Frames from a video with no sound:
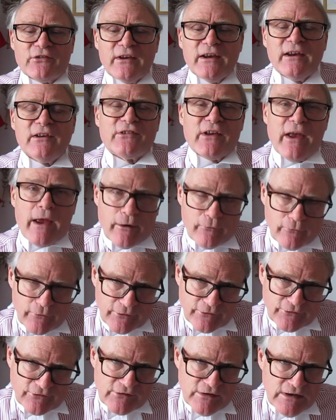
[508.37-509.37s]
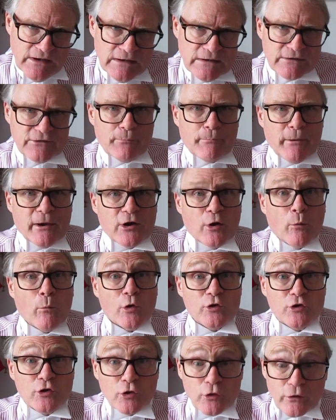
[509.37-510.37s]
these areas, depending on
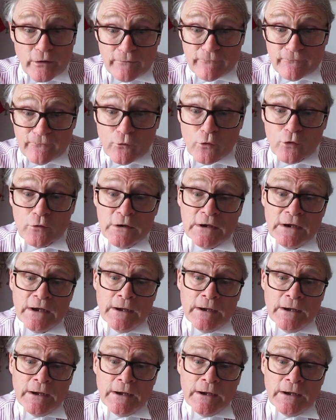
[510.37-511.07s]
what you're looking for.